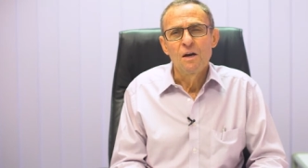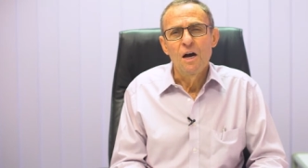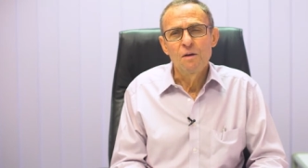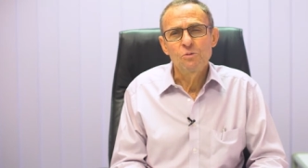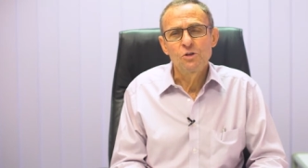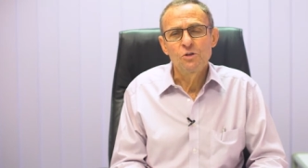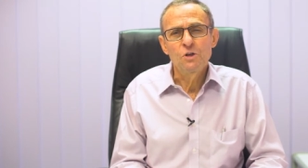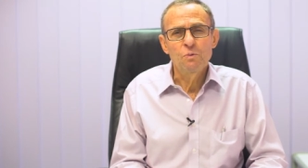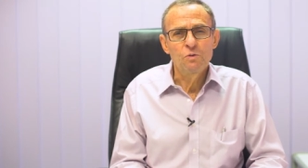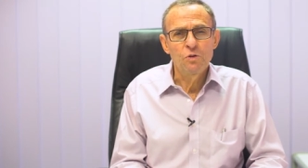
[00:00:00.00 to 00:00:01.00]
I'm sure
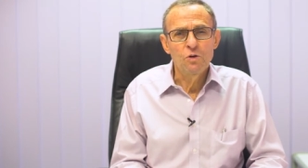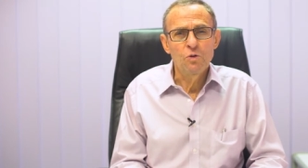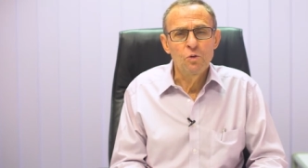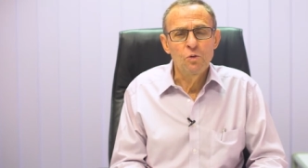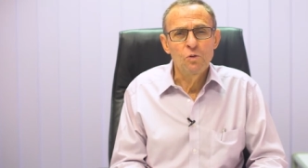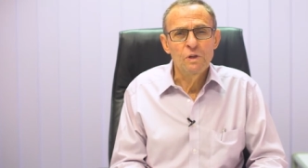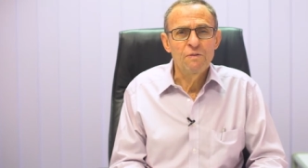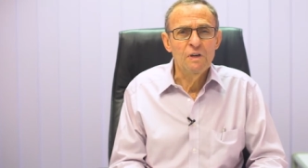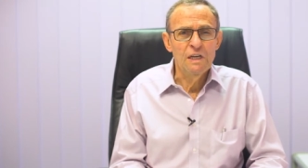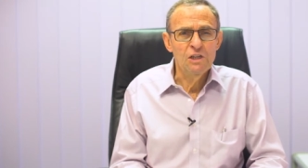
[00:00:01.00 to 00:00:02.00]
you will recall
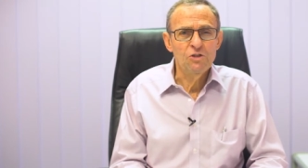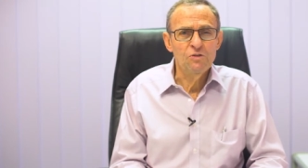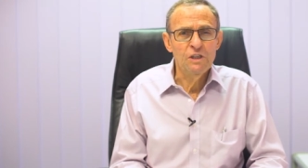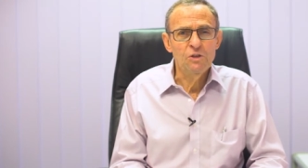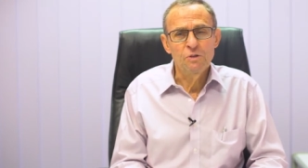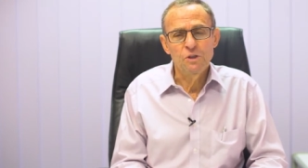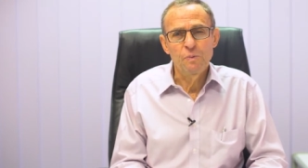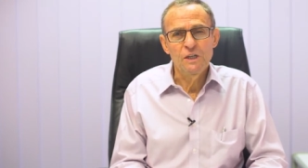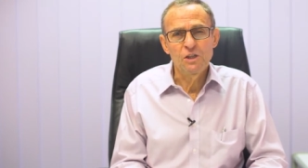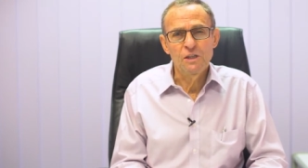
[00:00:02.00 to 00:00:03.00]
giving a history to a
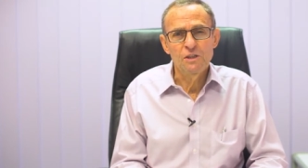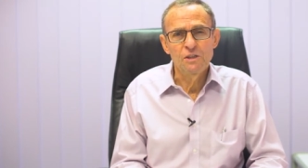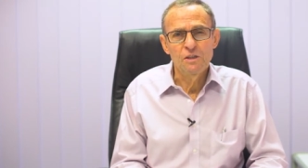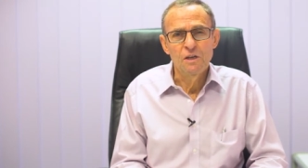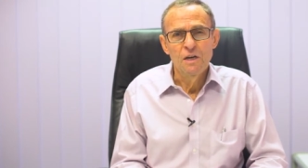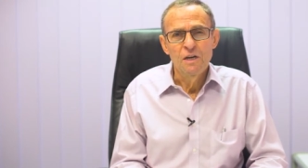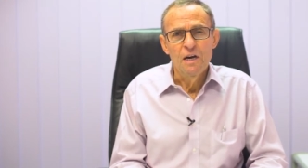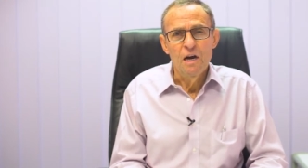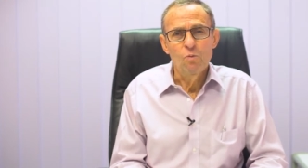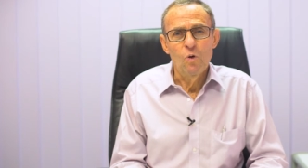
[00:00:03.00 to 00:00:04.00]
specialist,
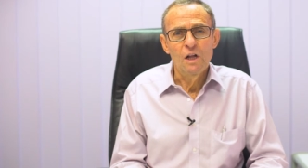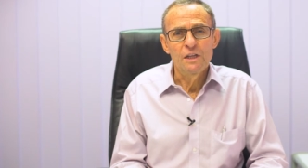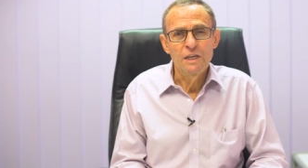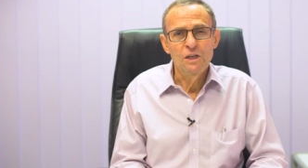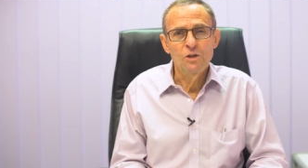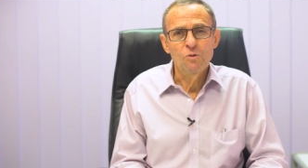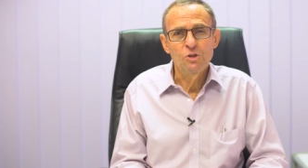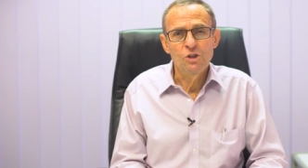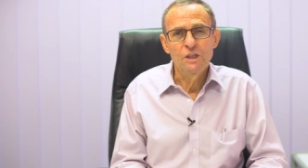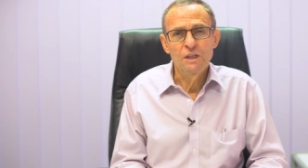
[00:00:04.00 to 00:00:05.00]
and while he or
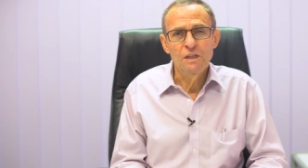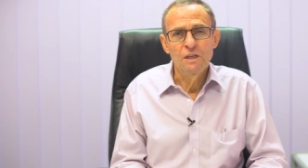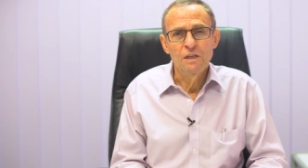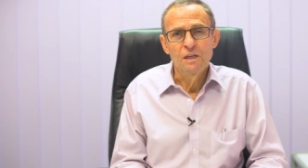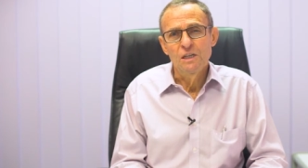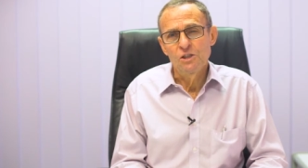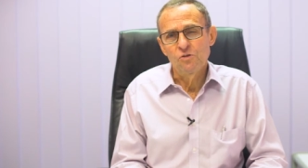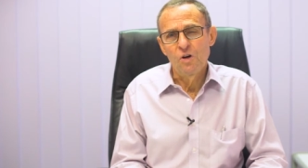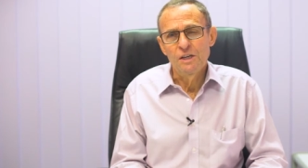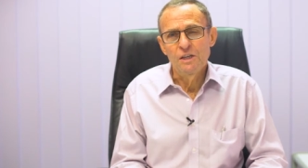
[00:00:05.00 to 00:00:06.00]
she is
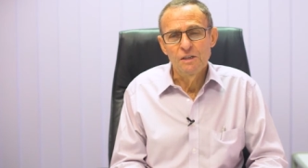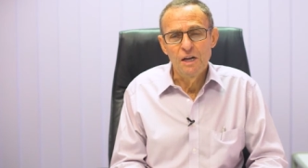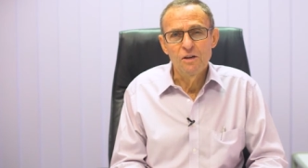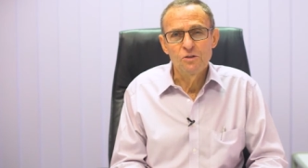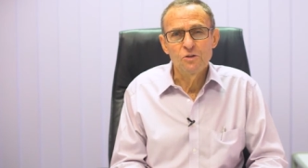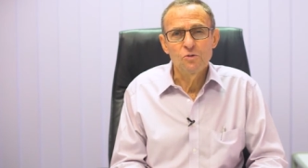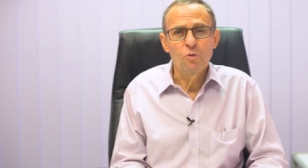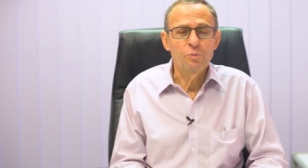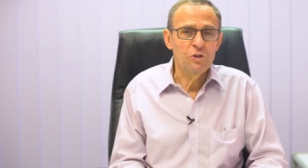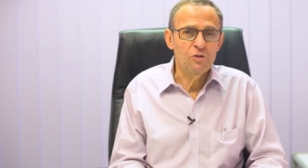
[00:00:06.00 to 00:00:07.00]
writing notes
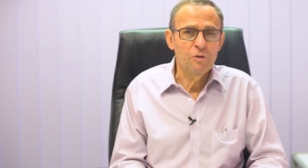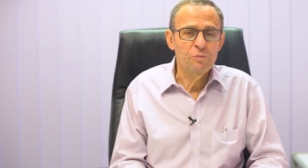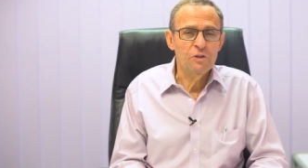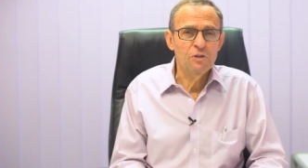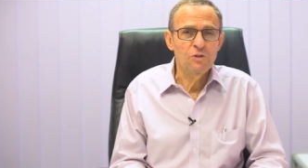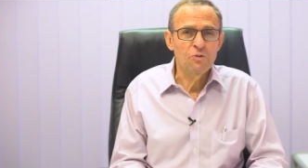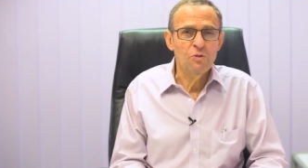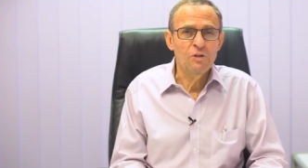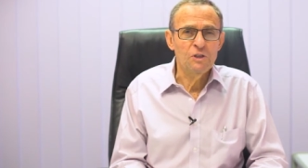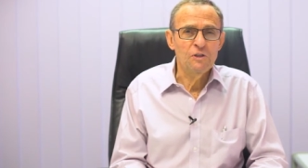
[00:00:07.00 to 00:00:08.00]
or prescriptions or
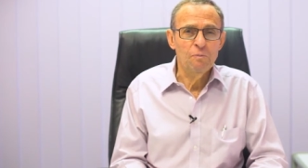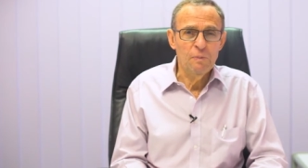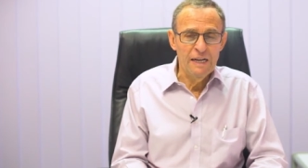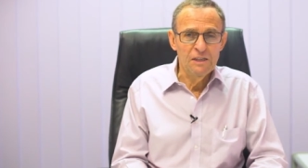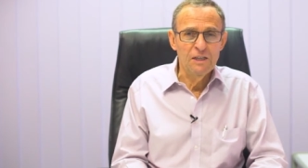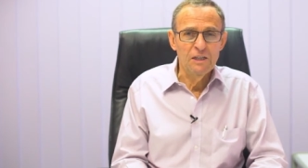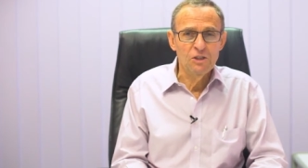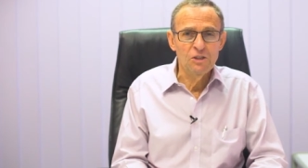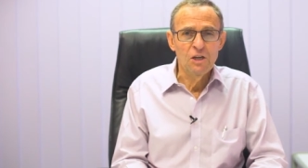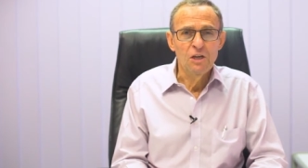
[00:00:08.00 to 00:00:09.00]
a list of blood
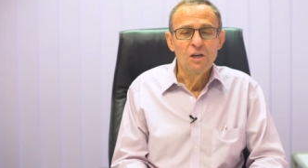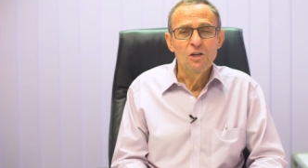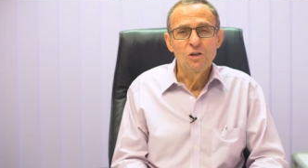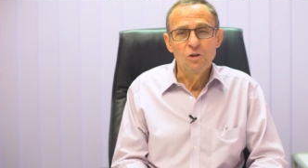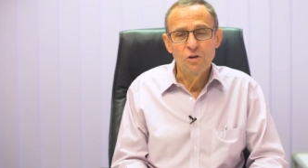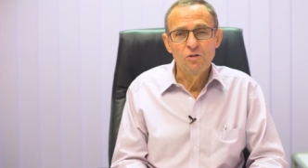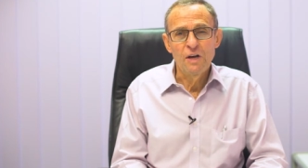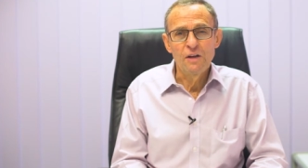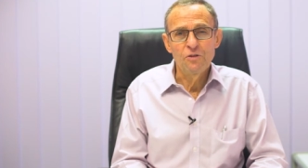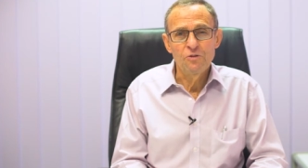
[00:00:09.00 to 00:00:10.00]
tests, you look
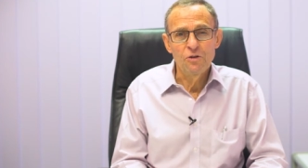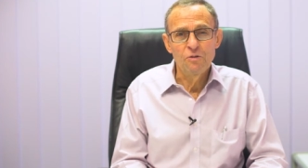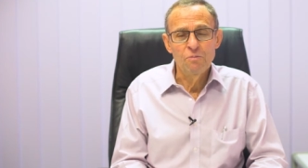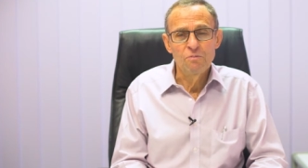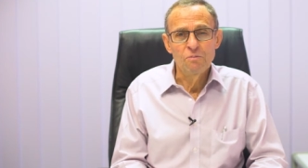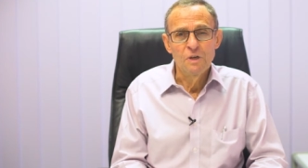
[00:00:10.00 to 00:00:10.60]
around the room,